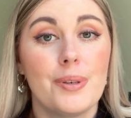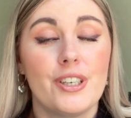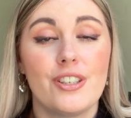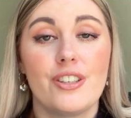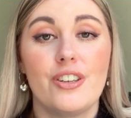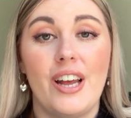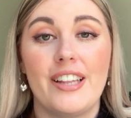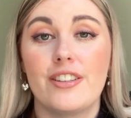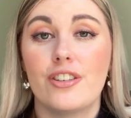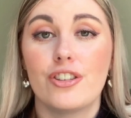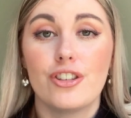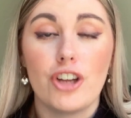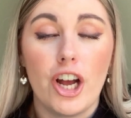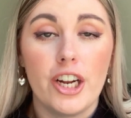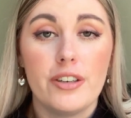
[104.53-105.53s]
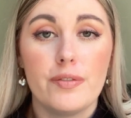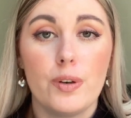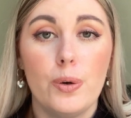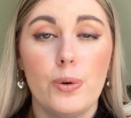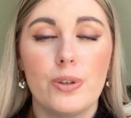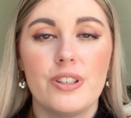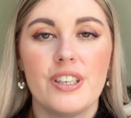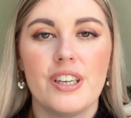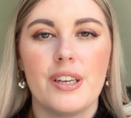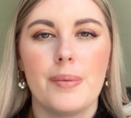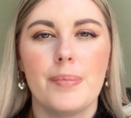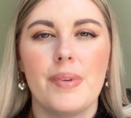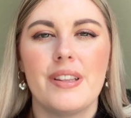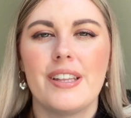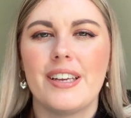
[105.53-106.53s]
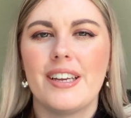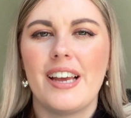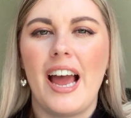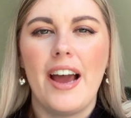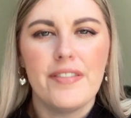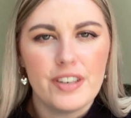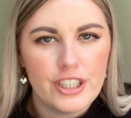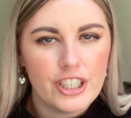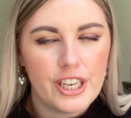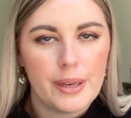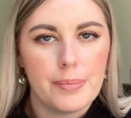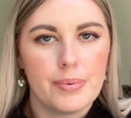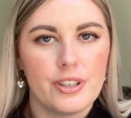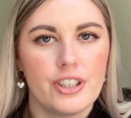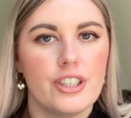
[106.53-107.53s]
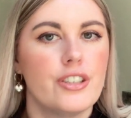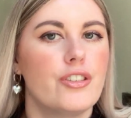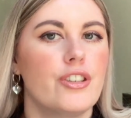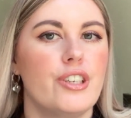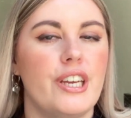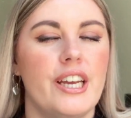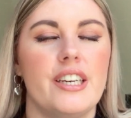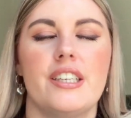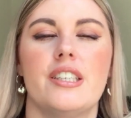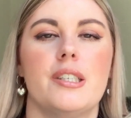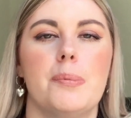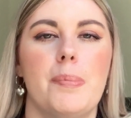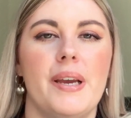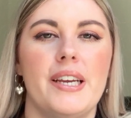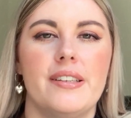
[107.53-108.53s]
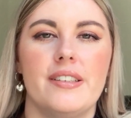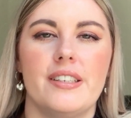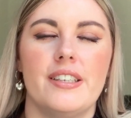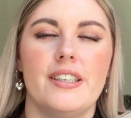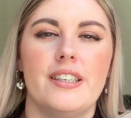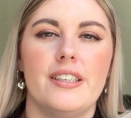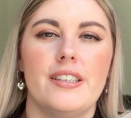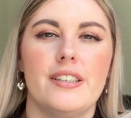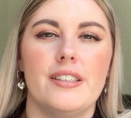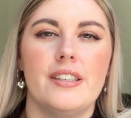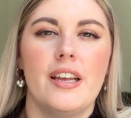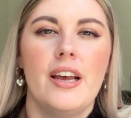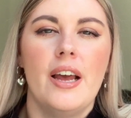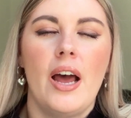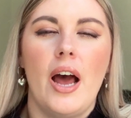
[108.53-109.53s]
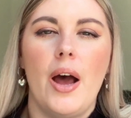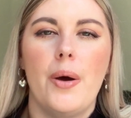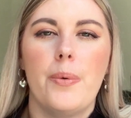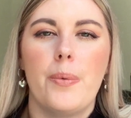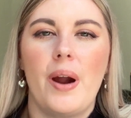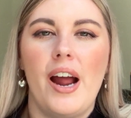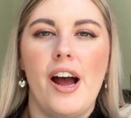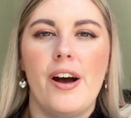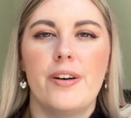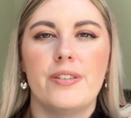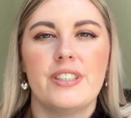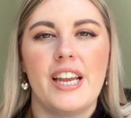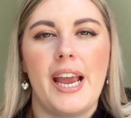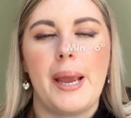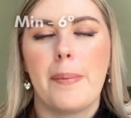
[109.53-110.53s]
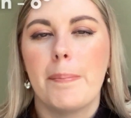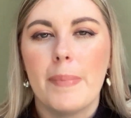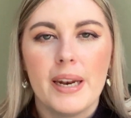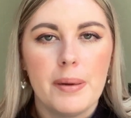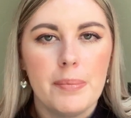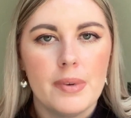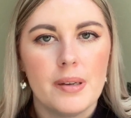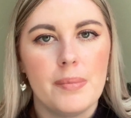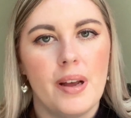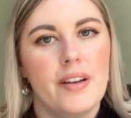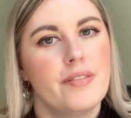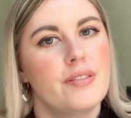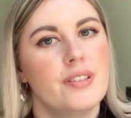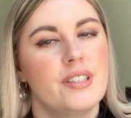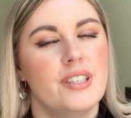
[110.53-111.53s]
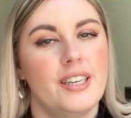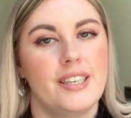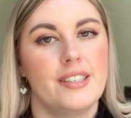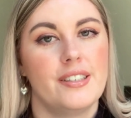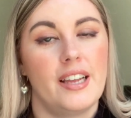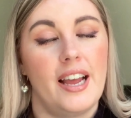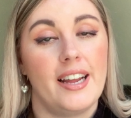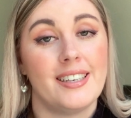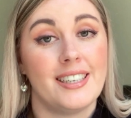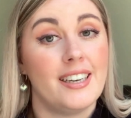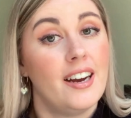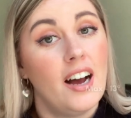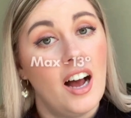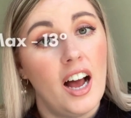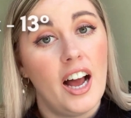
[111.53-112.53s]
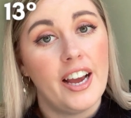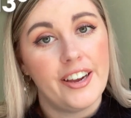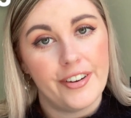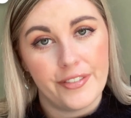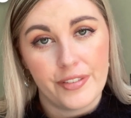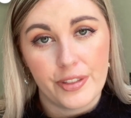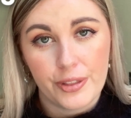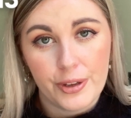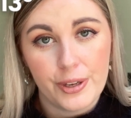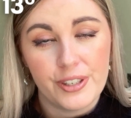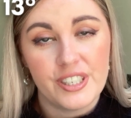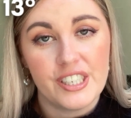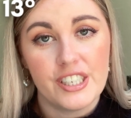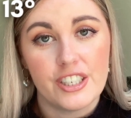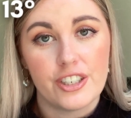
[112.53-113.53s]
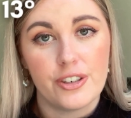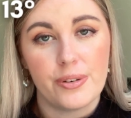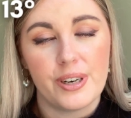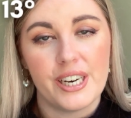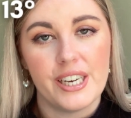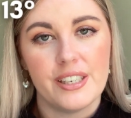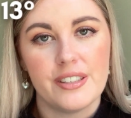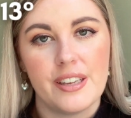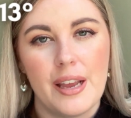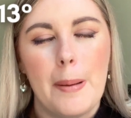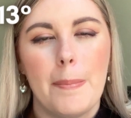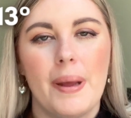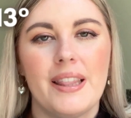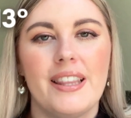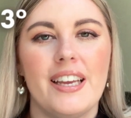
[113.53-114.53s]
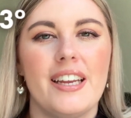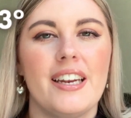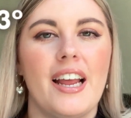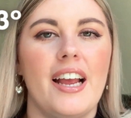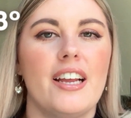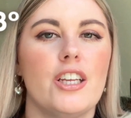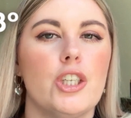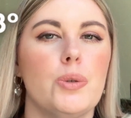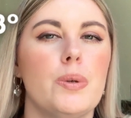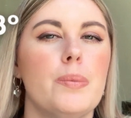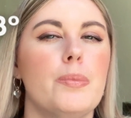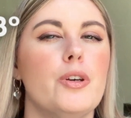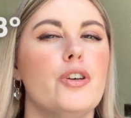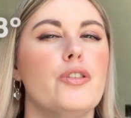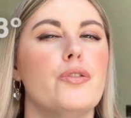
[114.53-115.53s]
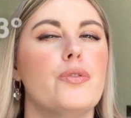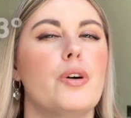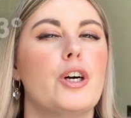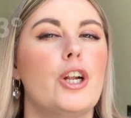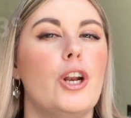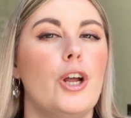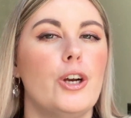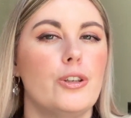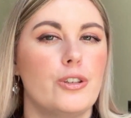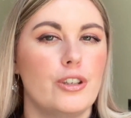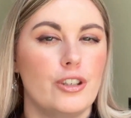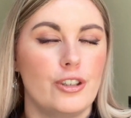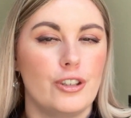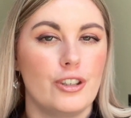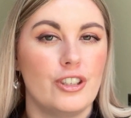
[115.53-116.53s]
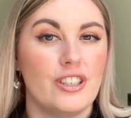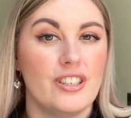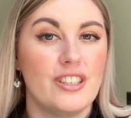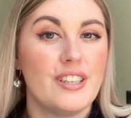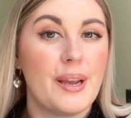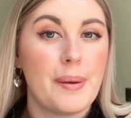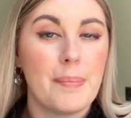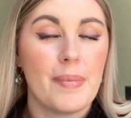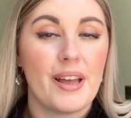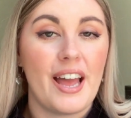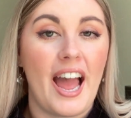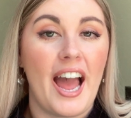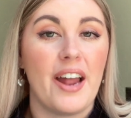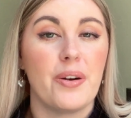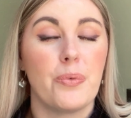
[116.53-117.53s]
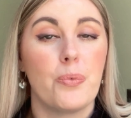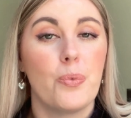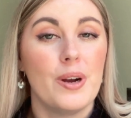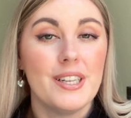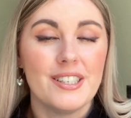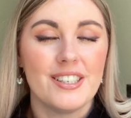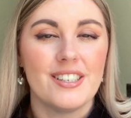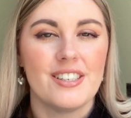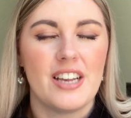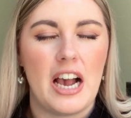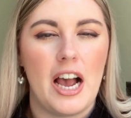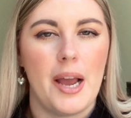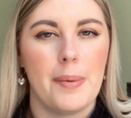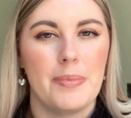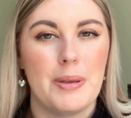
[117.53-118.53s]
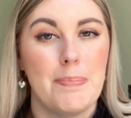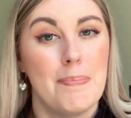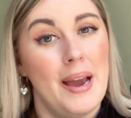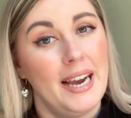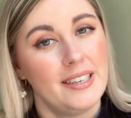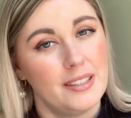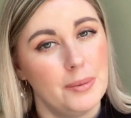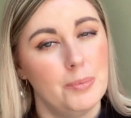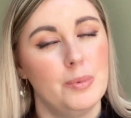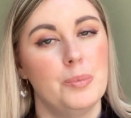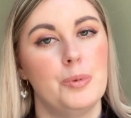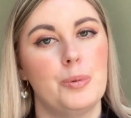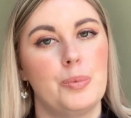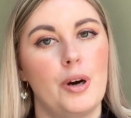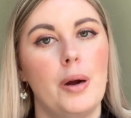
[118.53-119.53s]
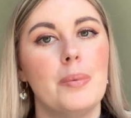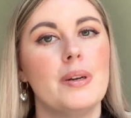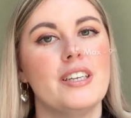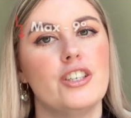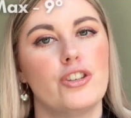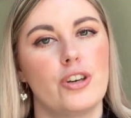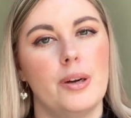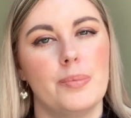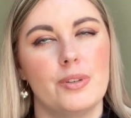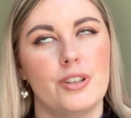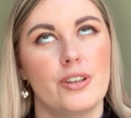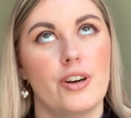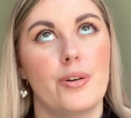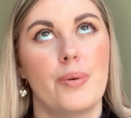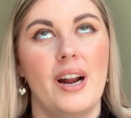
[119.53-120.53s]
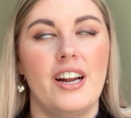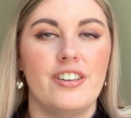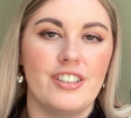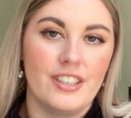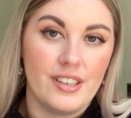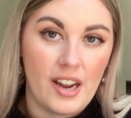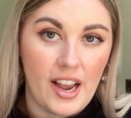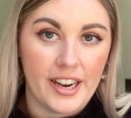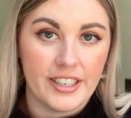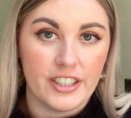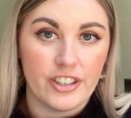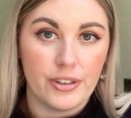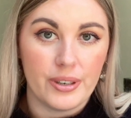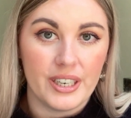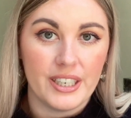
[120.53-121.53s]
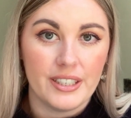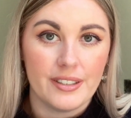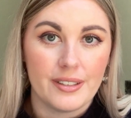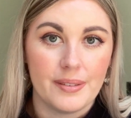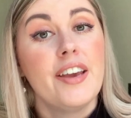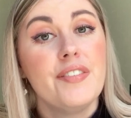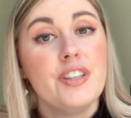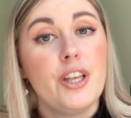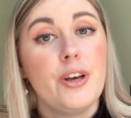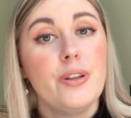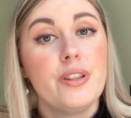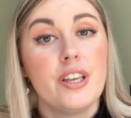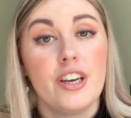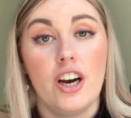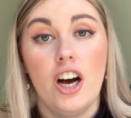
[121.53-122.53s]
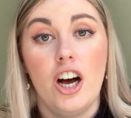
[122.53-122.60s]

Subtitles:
we are still at the start of autumn, the average temperatures you can expect is around a minimum of 6 and a high of 13 degrees. But then as we move closer to December and winter time, the maximum will probably drop to around 9 degrees. Even though there